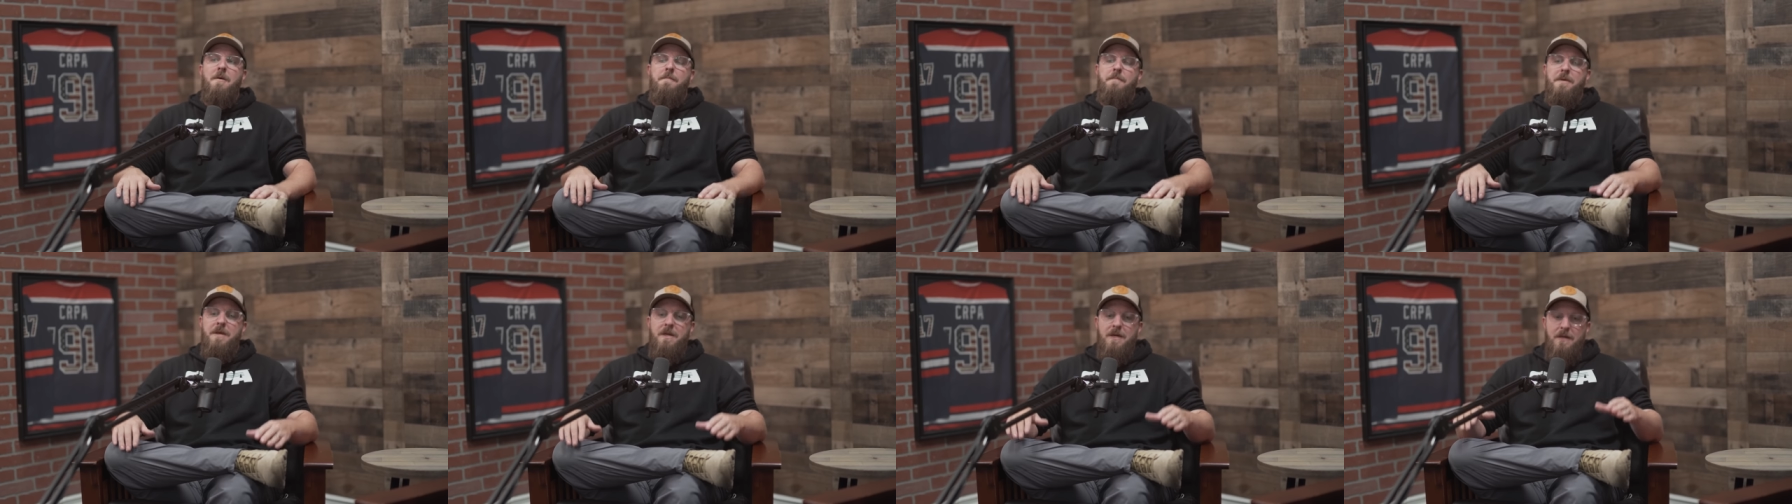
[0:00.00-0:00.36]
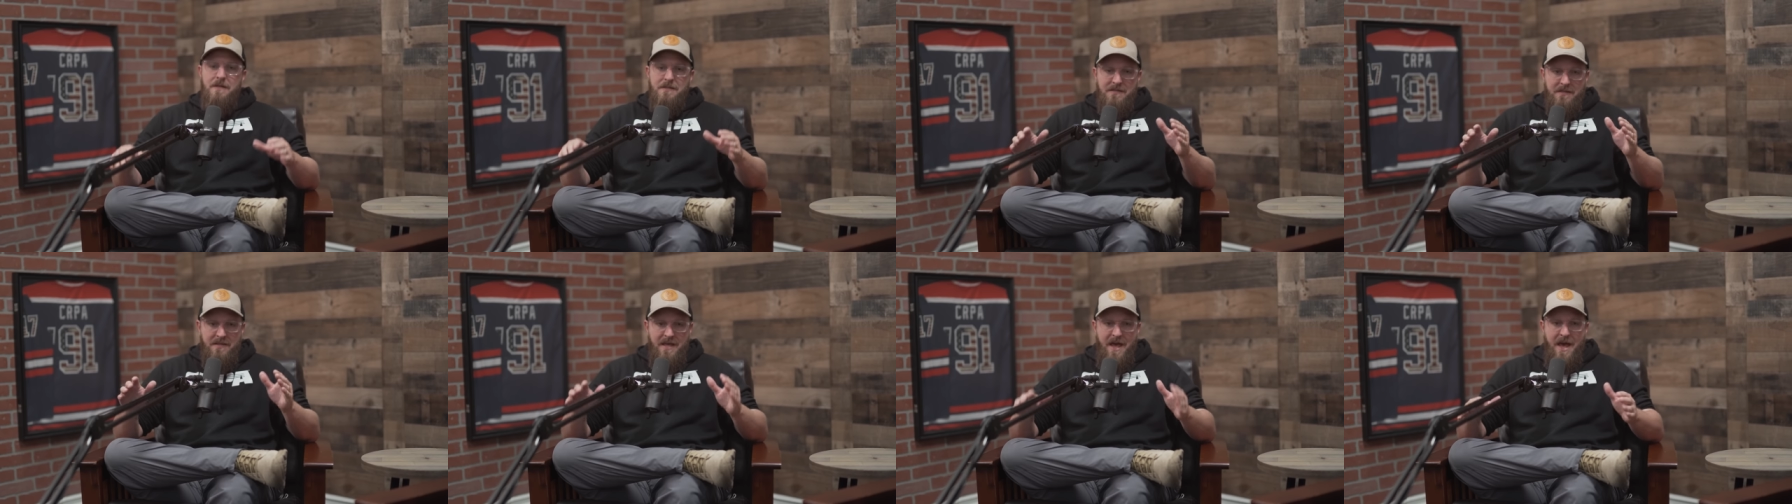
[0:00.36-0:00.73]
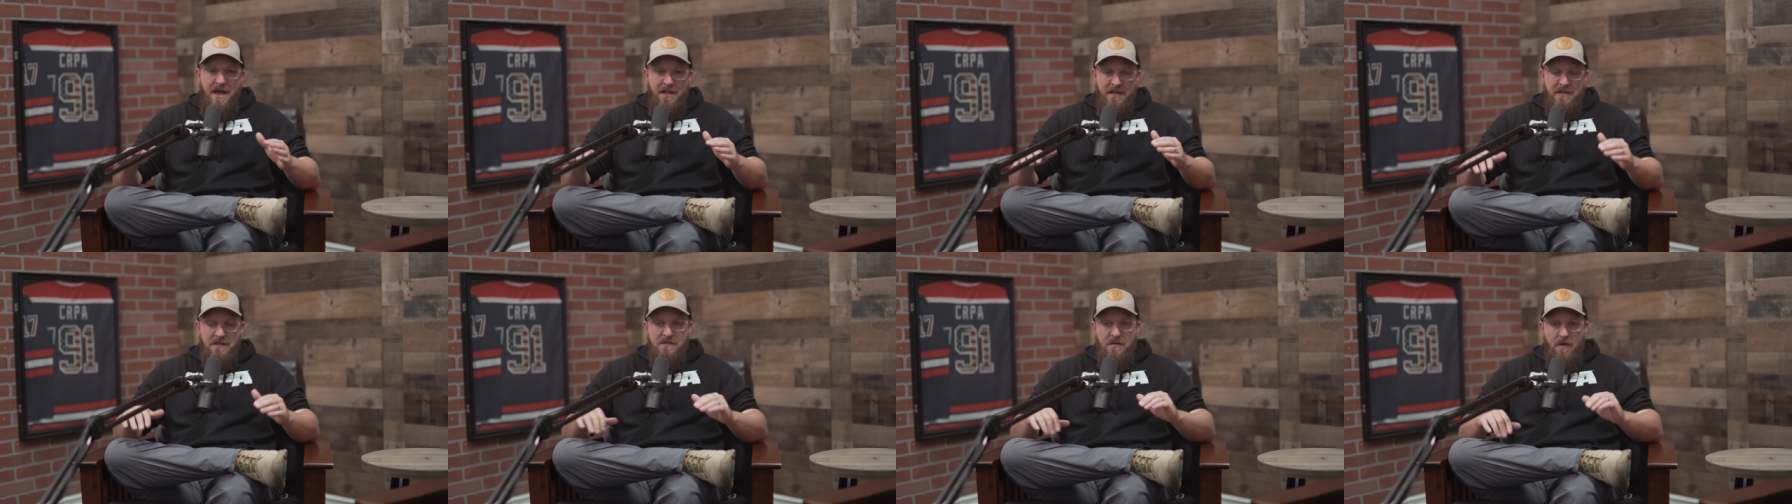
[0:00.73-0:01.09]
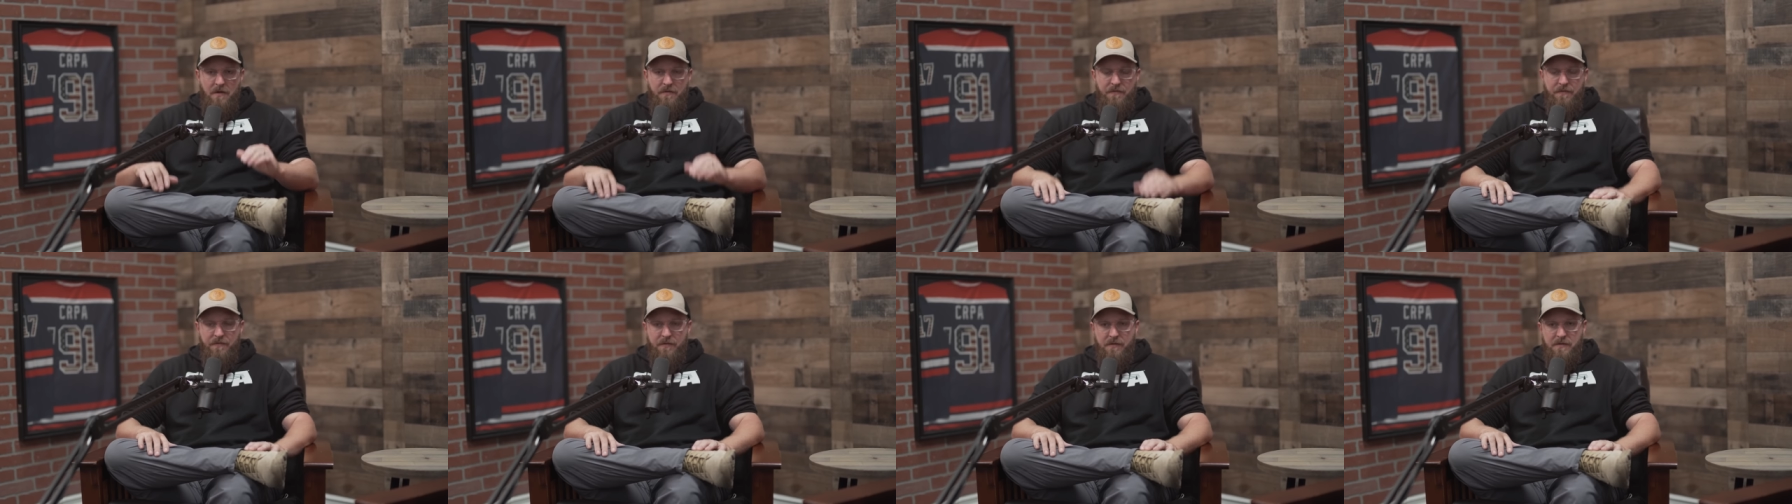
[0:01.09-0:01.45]
because that is
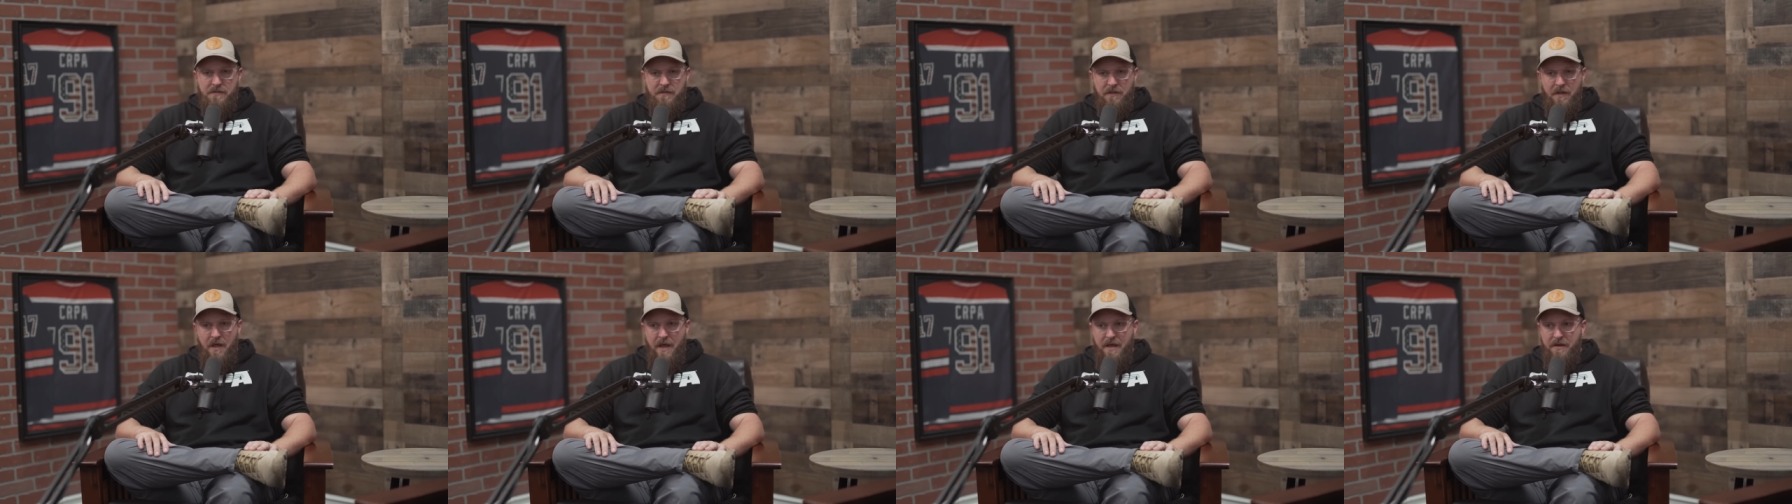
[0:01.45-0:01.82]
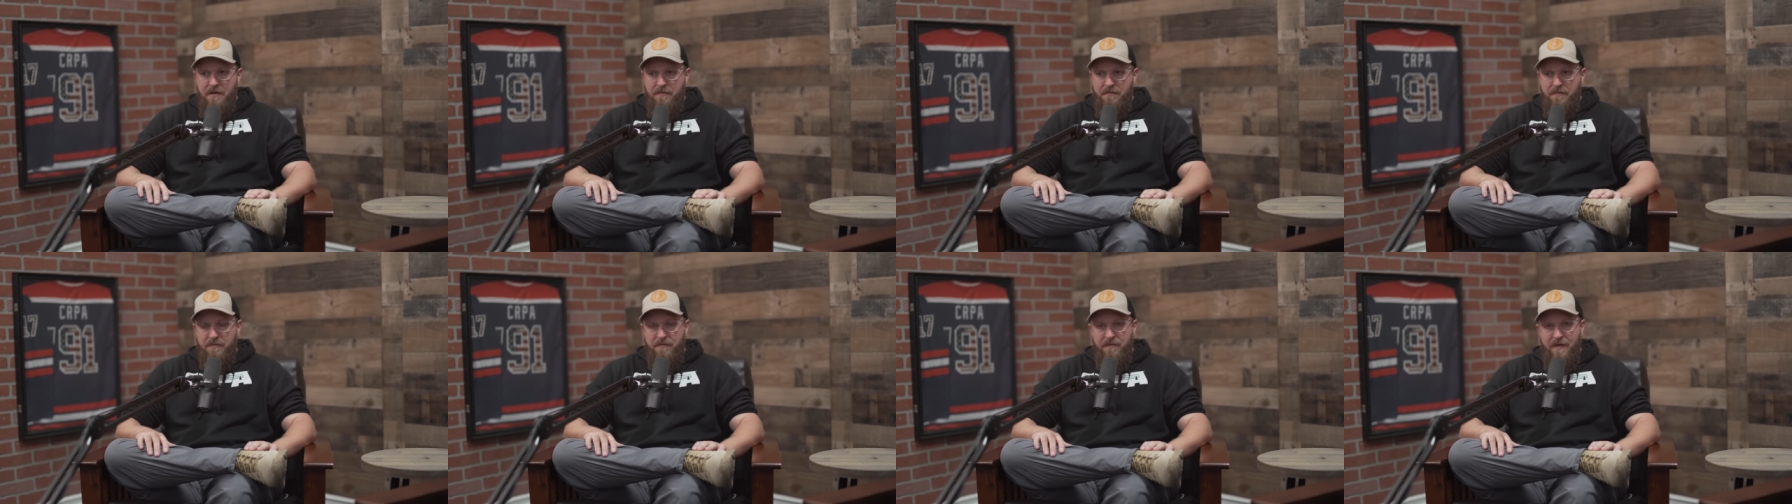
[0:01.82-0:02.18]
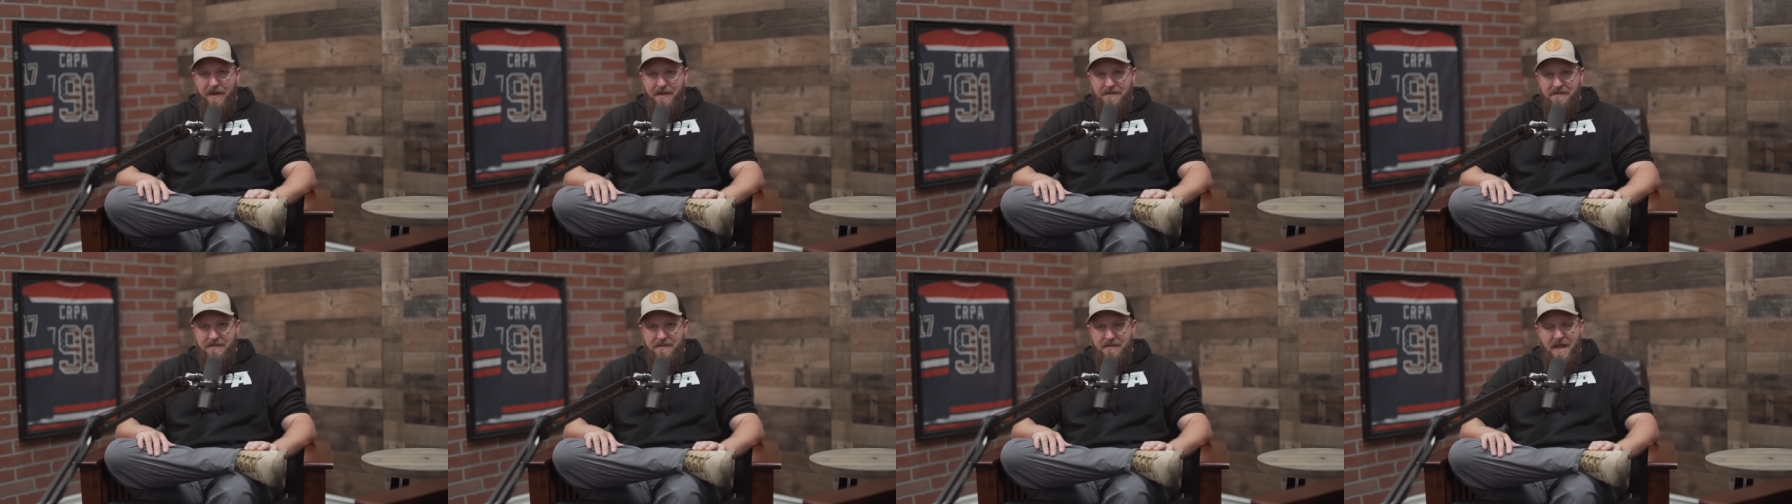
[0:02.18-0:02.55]
our first line of defense